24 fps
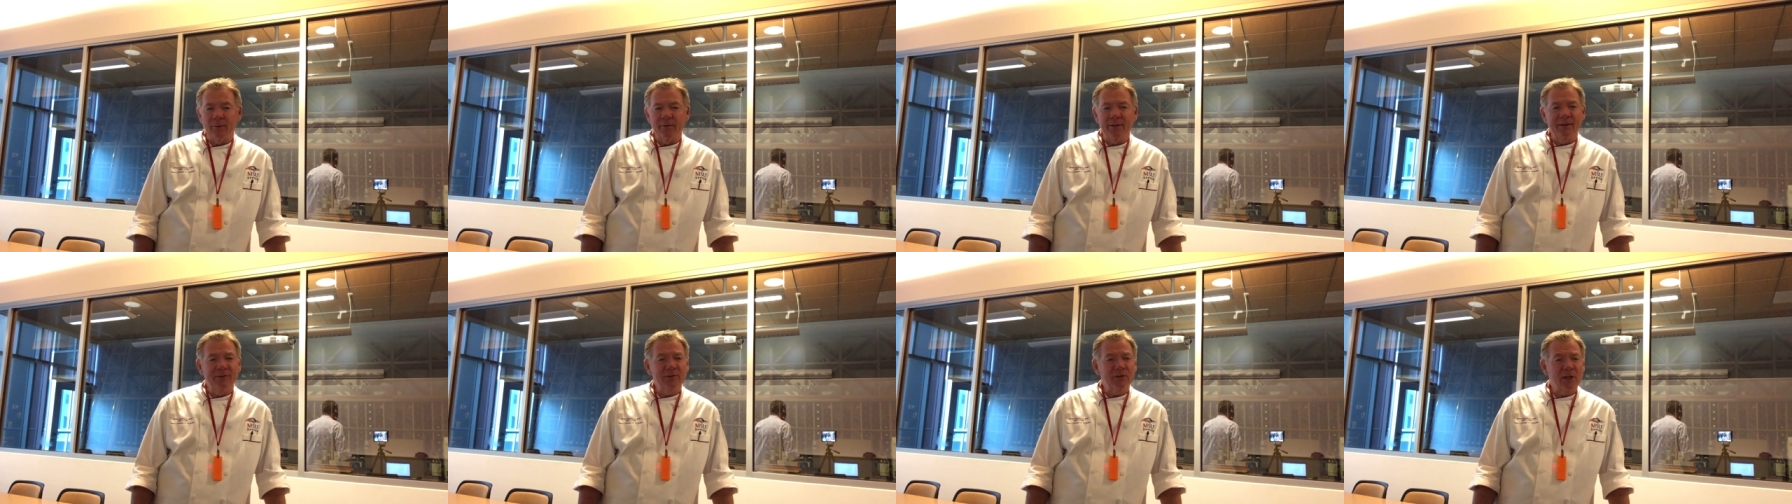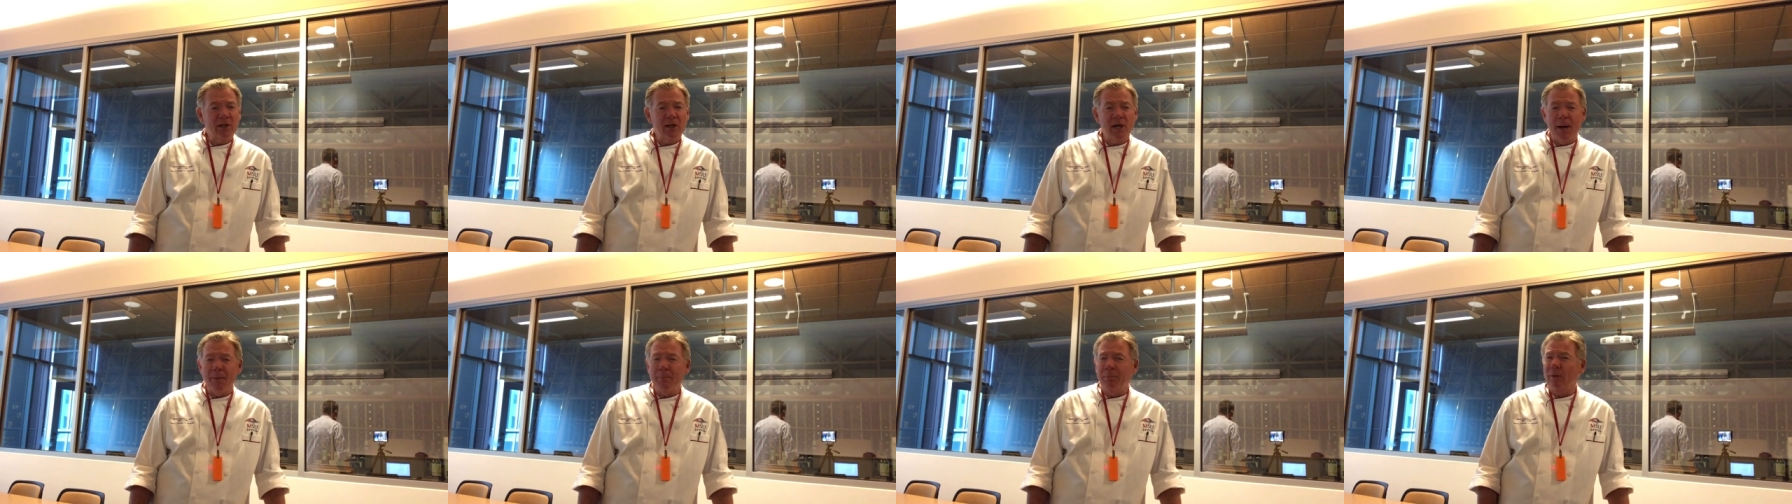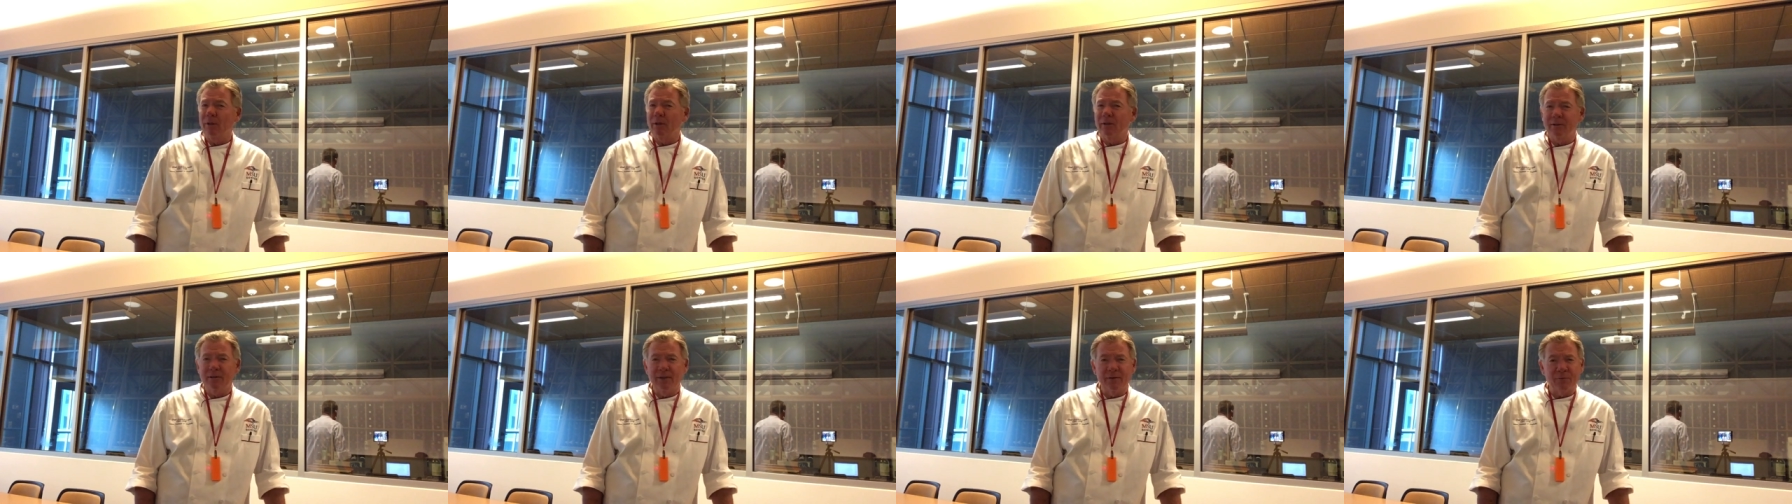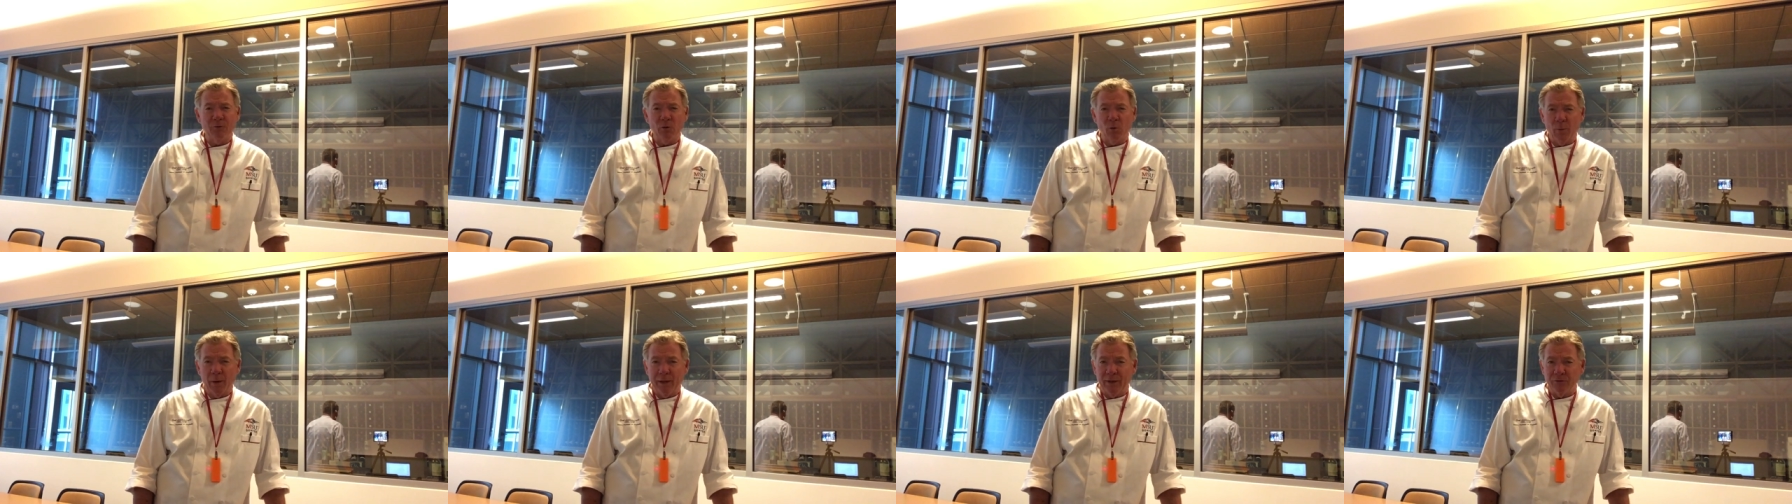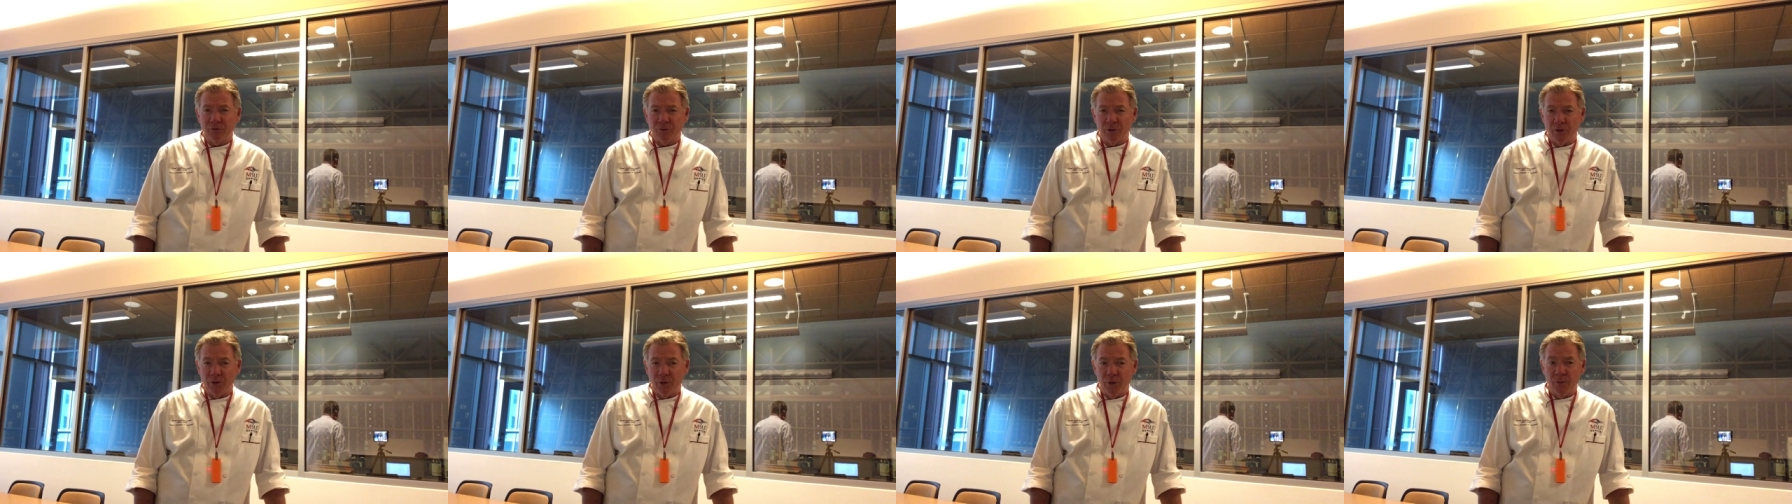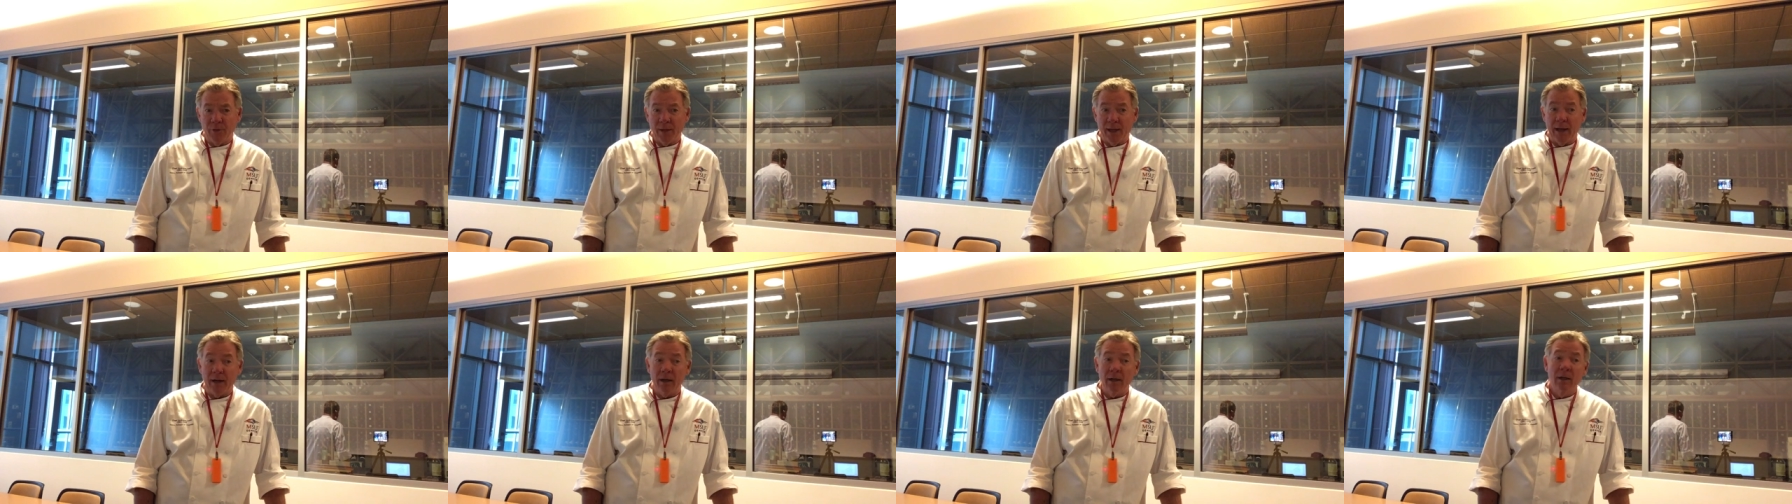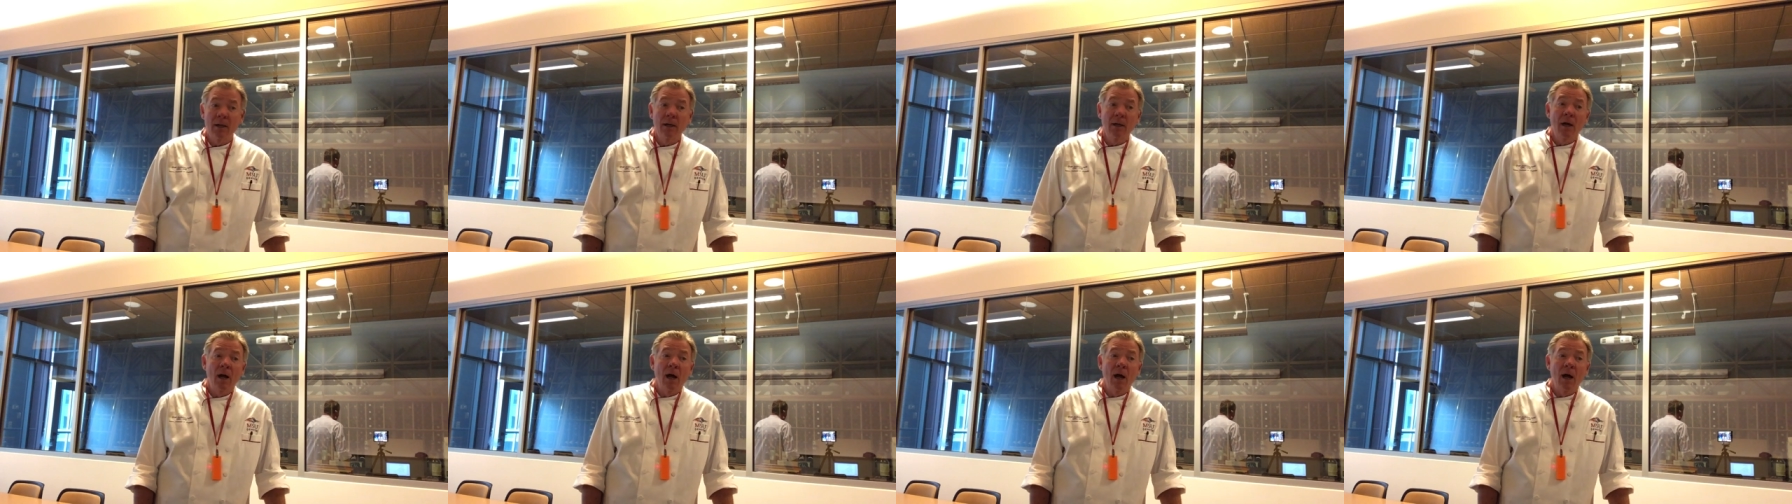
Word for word: There's a couple of different ways to do that.